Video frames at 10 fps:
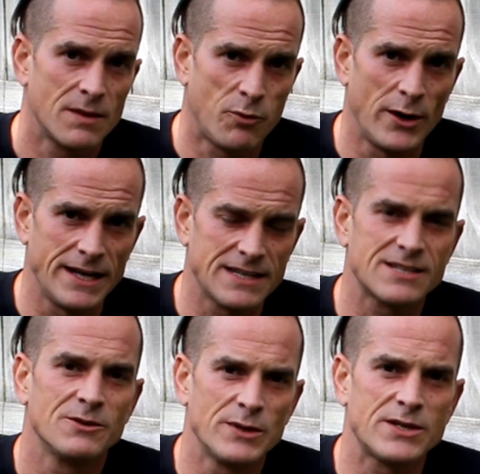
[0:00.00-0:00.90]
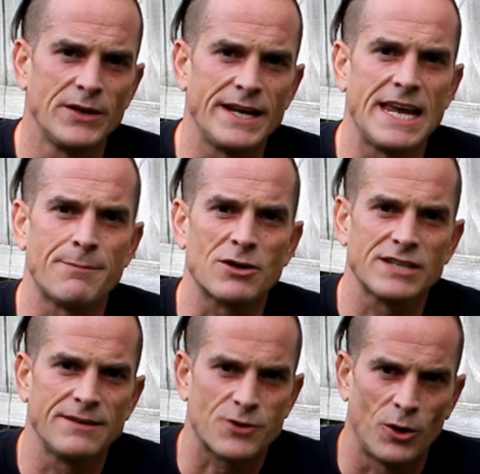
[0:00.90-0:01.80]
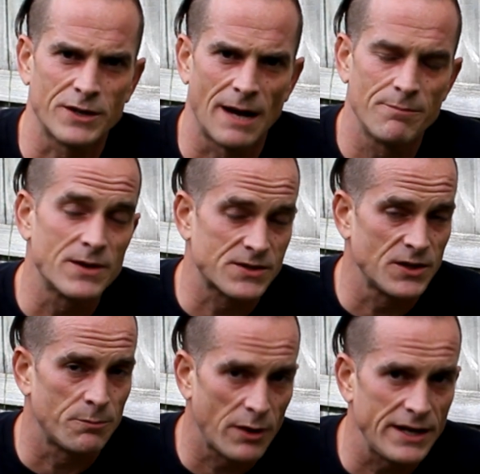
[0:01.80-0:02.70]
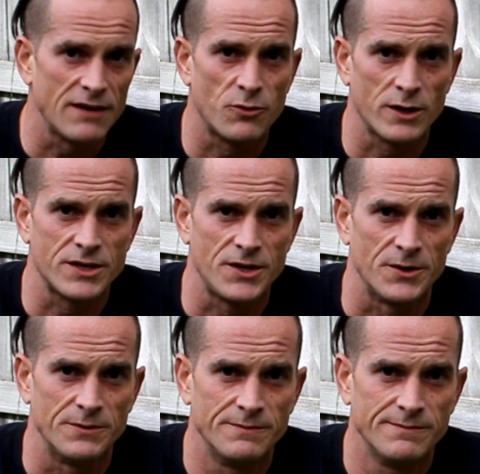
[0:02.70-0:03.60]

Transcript: The point is, we still need to keep our sleeves rolled up. There's still plenty of work to do.